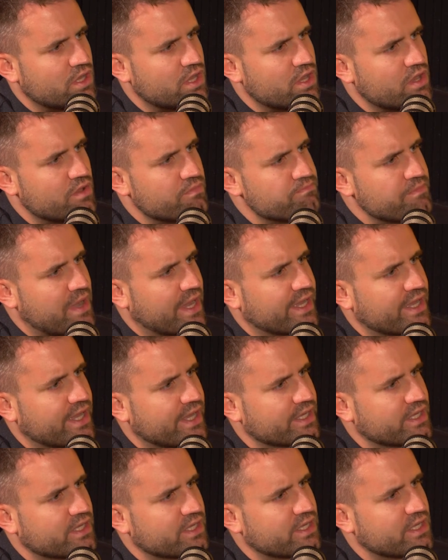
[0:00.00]
Man
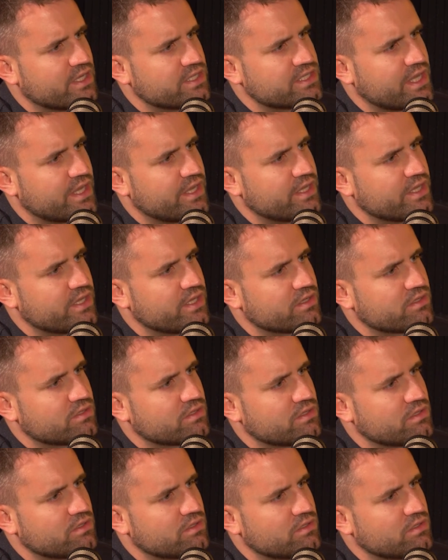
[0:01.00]
Gang? Is that
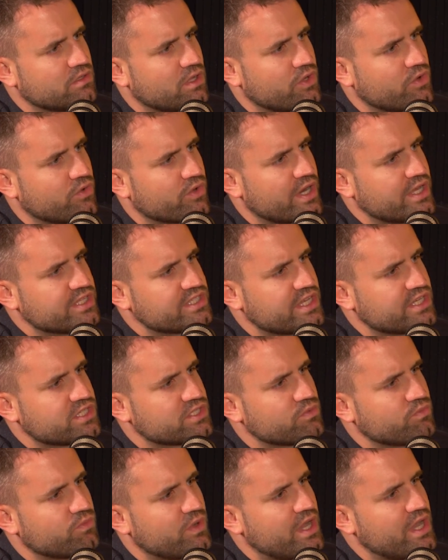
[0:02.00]
an
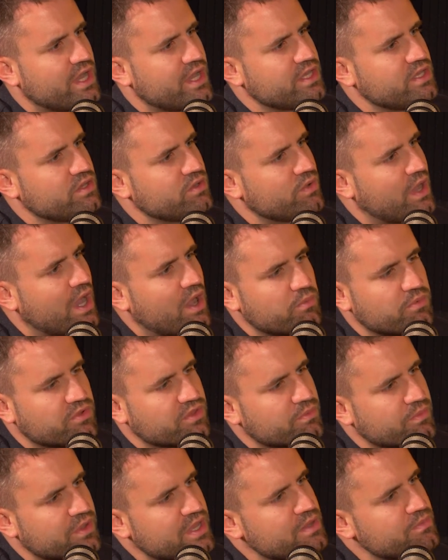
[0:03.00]
organisation where you help
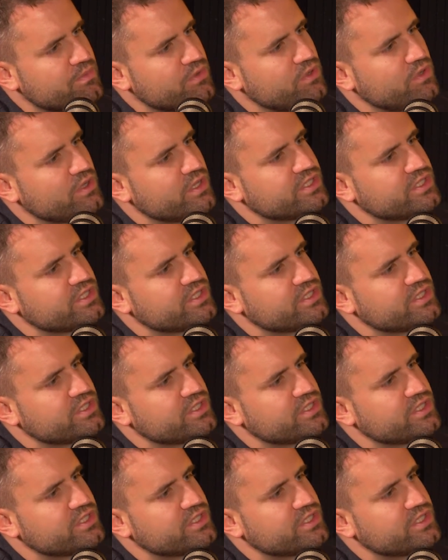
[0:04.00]
other people?